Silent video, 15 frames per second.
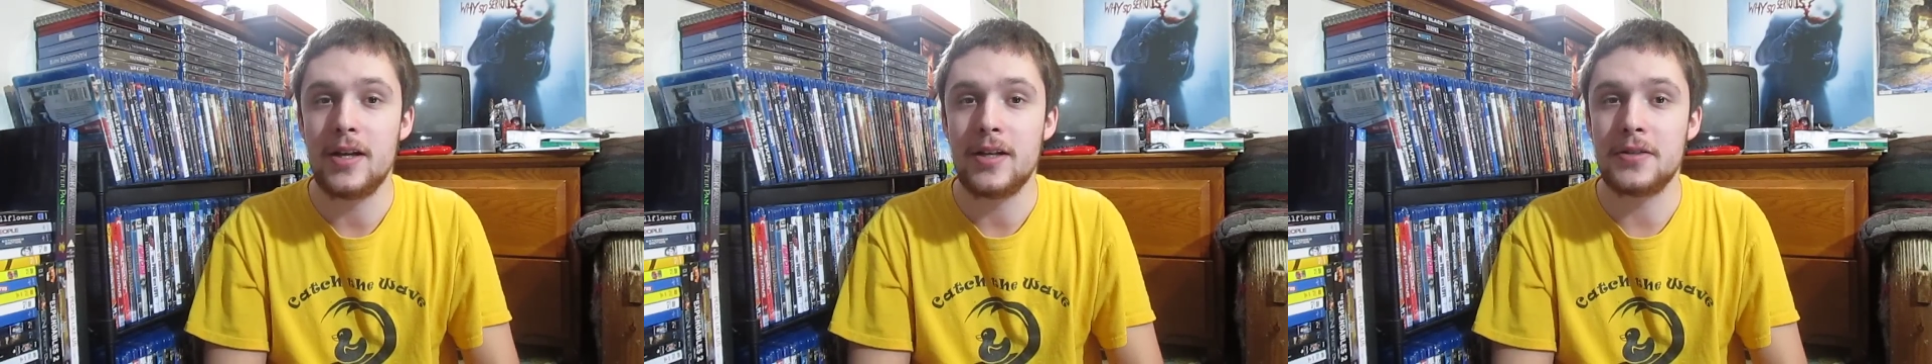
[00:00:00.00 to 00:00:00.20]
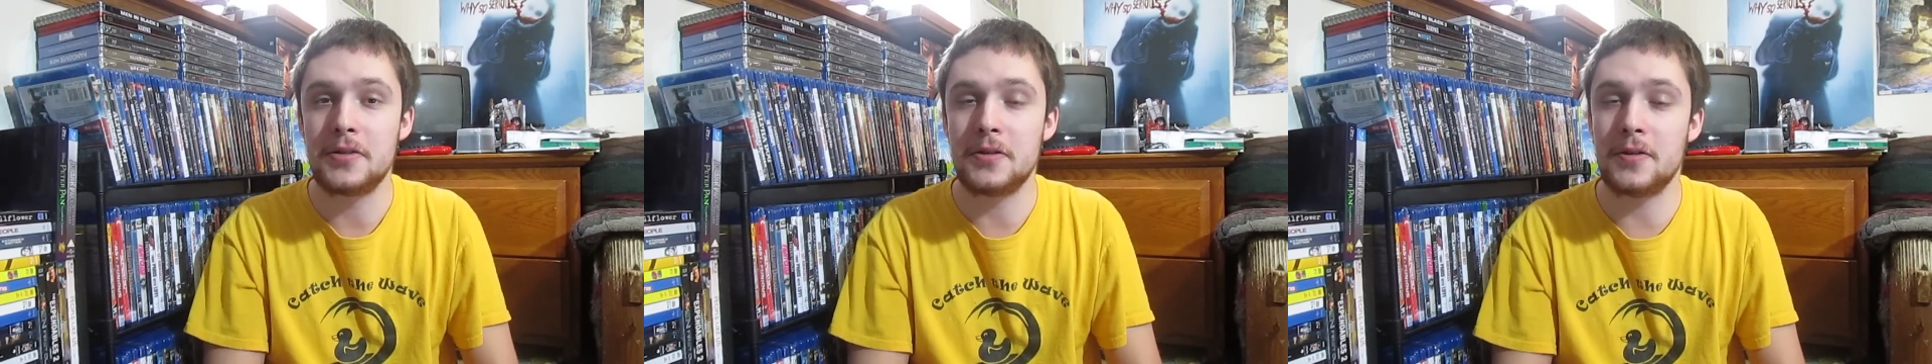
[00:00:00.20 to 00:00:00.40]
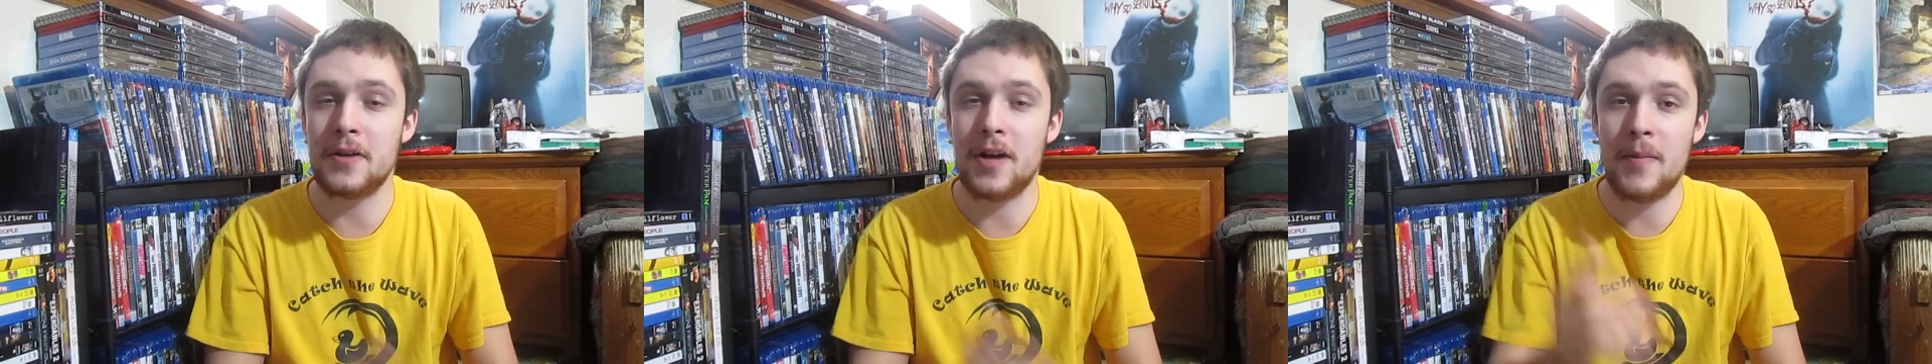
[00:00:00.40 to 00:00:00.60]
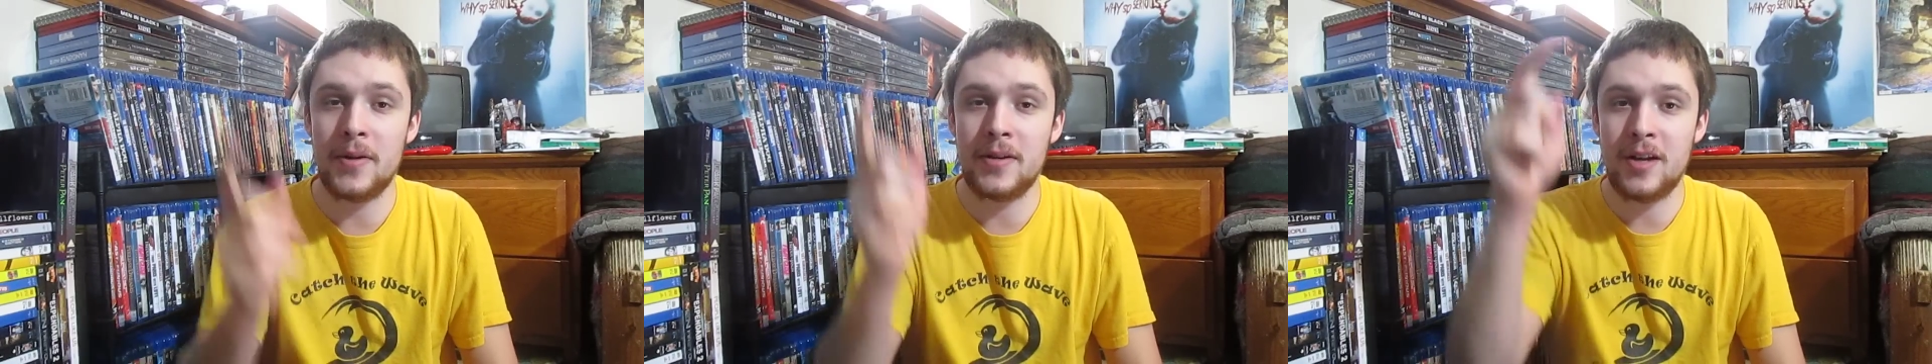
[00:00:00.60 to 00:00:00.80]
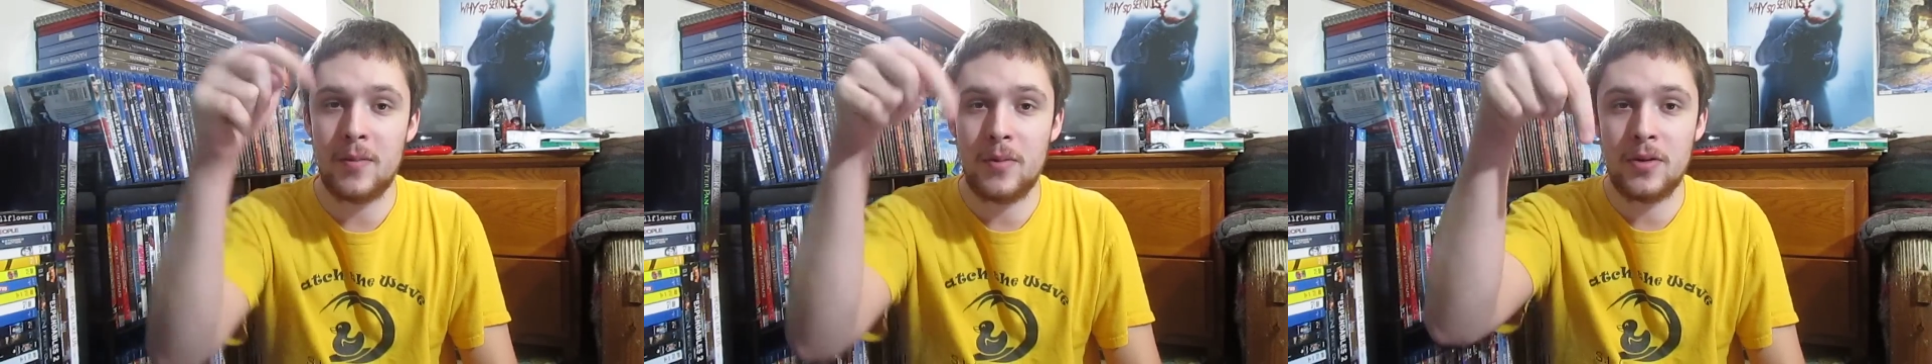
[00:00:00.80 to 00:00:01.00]
So
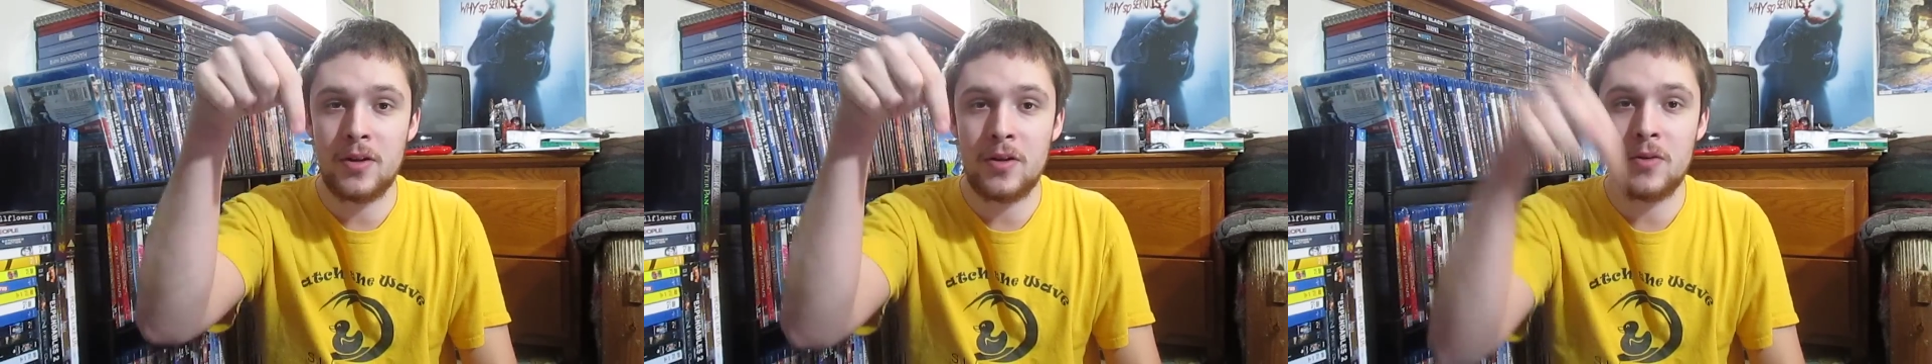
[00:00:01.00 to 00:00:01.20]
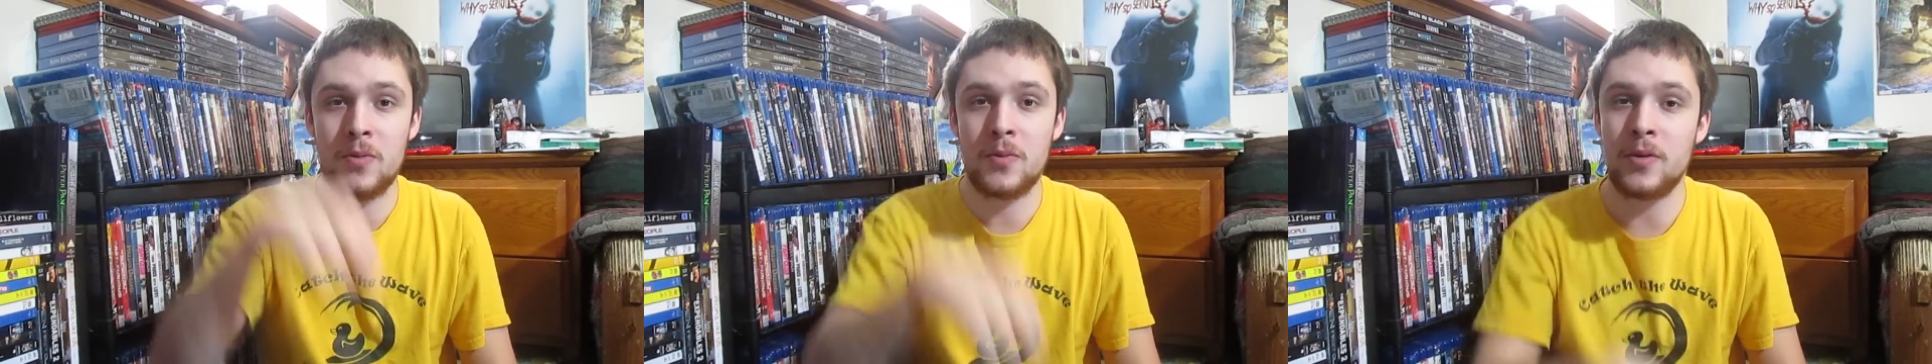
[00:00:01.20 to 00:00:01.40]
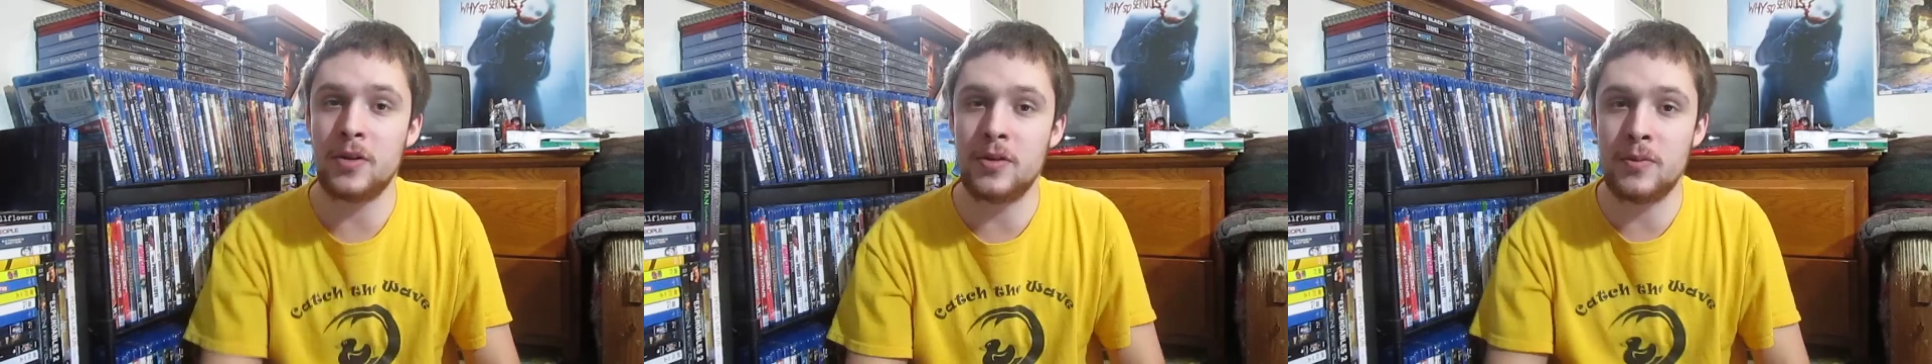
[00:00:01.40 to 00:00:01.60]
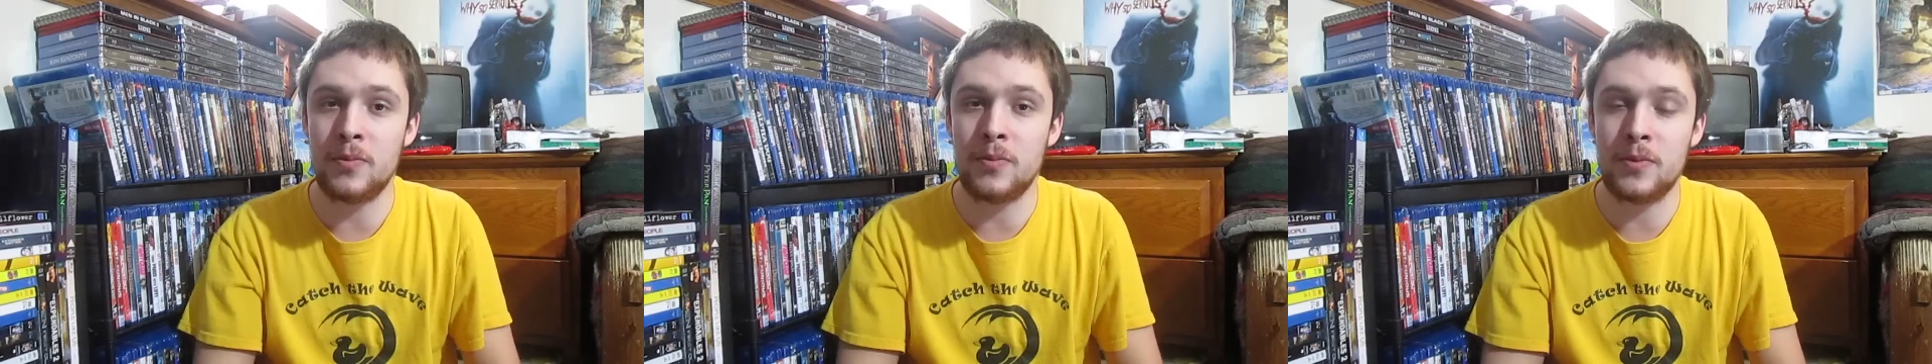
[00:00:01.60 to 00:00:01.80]
comment down below and what